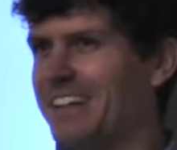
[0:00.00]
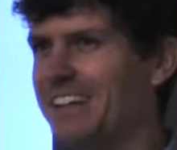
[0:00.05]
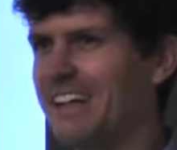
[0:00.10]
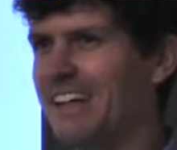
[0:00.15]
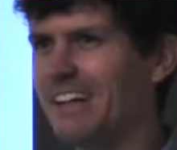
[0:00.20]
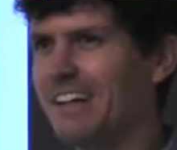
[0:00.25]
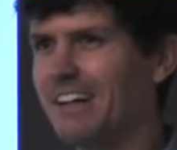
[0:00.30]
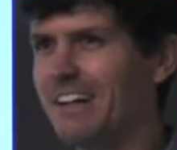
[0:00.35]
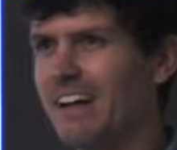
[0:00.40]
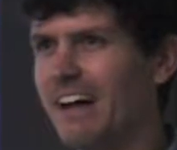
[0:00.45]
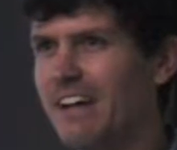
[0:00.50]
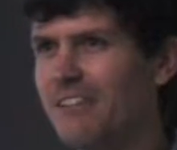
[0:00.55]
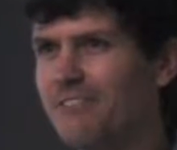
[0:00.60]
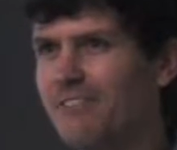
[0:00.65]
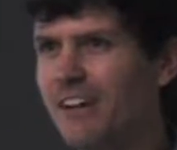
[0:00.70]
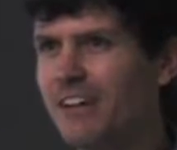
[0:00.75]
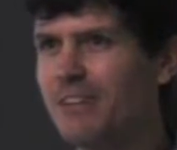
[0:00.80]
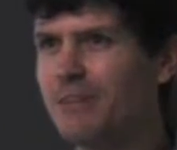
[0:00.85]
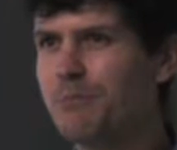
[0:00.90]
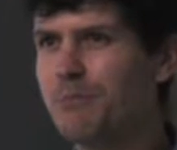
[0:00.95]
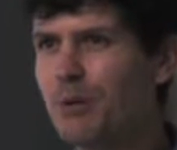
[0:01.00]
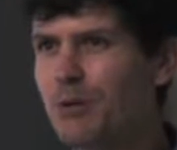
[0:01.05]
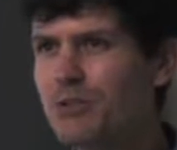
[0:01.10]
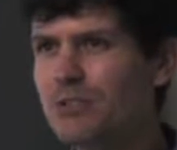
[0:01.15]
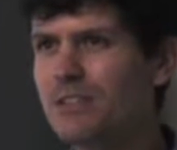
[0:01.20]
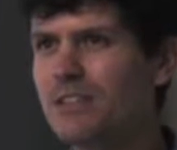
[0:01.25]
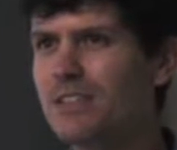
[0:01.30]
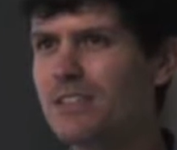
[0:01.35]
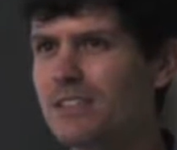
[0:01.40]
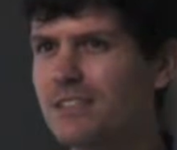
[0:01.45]
I find that
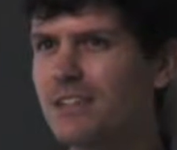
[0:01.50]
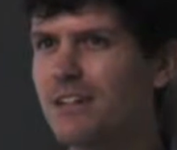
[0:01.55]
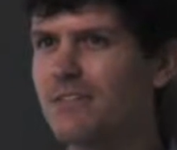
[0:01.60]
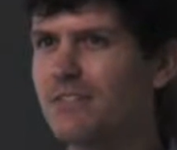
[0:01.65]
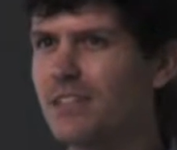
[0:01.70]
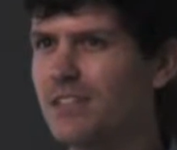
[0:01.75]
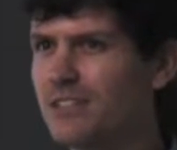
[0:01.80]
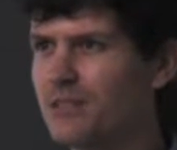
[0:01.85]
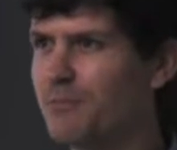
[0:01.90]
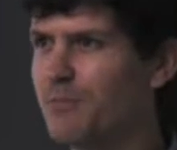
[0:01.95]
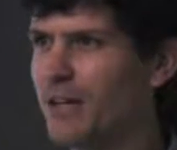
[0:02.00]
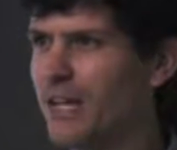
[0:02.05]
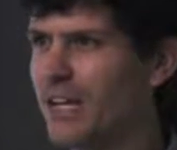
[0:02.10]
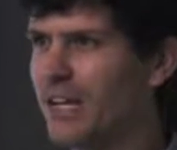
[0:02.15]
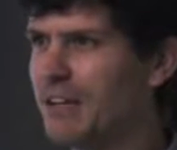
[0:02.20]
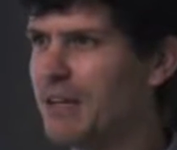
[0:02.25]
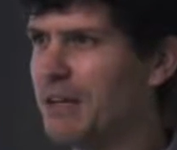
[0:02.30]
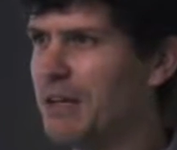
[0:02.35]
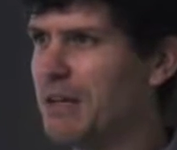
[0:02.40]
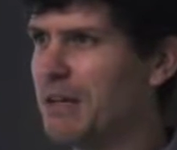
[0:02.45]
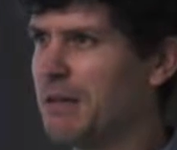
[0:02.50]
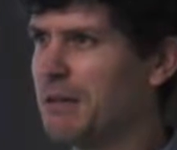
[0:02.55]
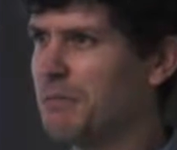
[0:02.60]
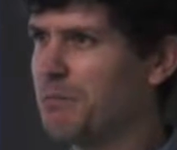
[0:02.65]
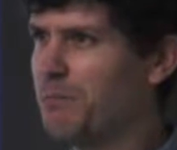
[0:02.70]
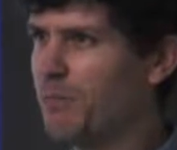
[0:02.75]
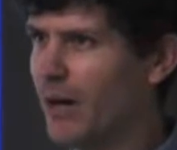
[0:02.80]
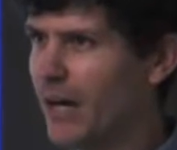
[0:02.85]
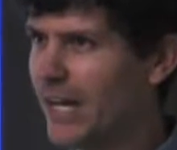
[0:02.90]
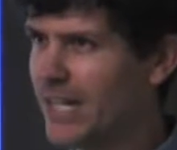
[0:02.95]
most of the stuff that is made
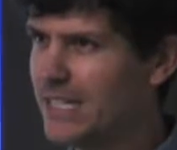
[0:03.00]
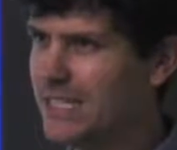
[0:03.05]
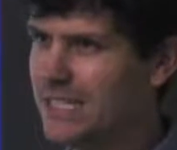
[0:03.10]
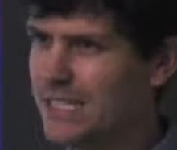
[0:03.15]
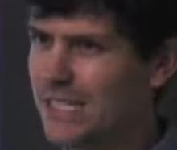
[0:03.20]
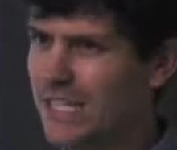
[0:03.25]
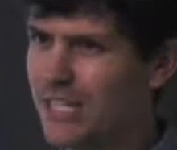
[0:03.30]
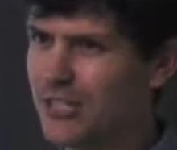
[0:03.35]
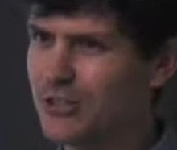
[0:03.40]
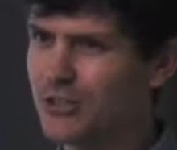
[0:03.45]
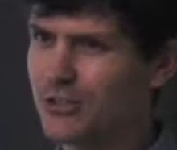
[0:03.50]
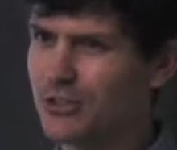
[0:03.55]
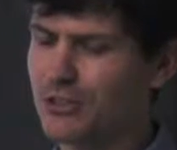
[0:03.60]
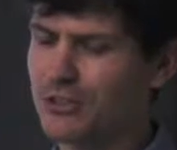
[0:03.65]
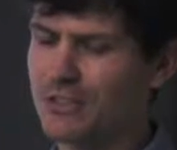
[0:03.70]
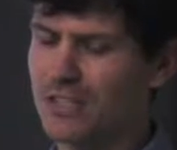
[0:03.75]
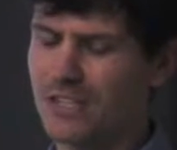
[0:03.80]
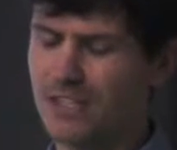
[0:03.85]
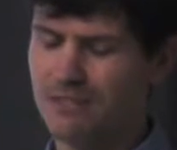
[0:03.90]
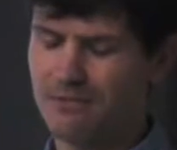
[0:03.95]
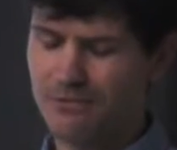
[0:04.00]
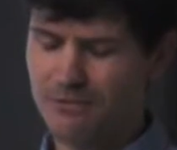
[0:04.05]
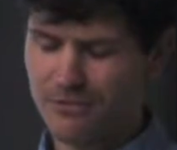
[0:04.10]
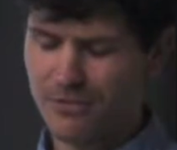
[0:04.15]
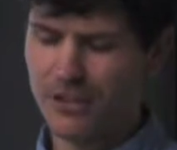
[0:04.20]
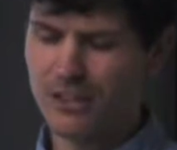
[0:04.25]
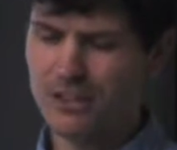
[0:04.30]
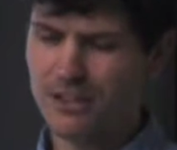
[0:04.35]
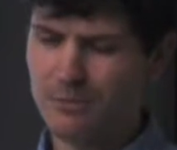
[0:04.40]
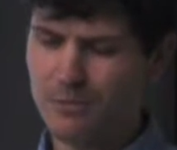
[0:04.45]
by DHers and
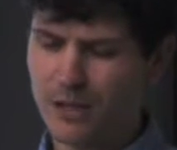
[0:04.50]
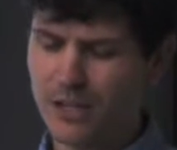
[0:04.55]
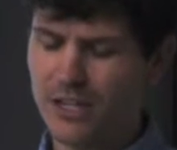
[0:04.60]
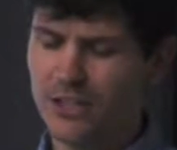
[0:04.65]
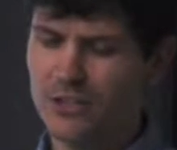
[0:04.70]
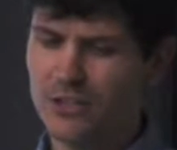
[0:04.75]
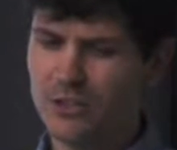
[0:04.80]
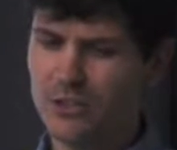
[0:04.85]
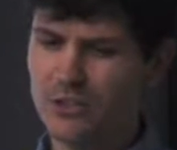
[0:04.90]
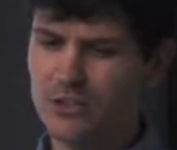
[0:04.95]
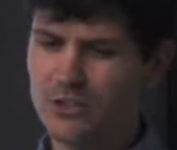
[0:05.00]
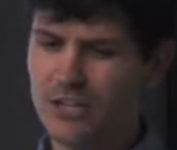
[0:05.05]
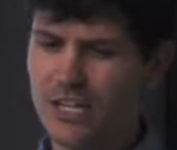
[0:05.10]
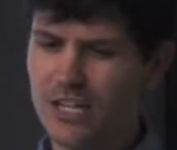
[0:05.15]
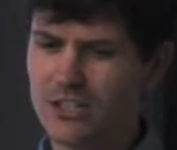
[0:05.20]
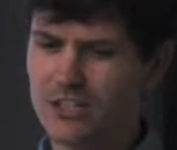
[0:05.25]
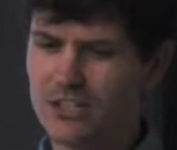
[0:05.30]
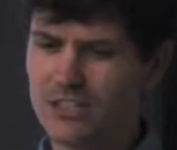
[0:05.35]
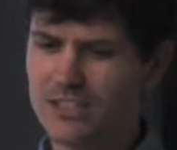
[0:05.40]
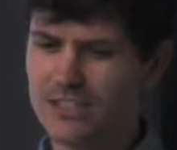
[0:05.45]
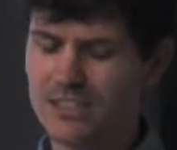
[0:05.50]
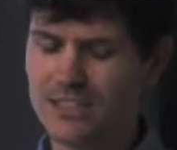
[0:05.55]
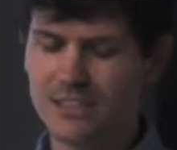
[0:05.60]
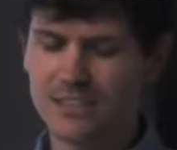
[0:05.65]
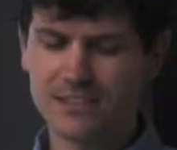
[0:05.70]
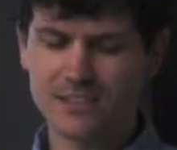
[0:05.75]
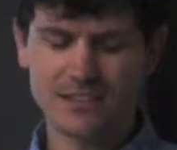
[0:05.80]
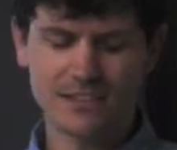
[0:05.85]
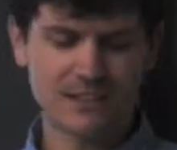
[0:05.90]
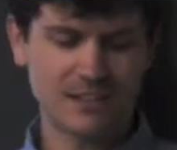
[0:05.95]
funded by huge
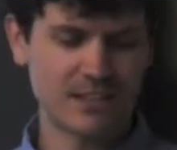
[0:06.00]
agencies,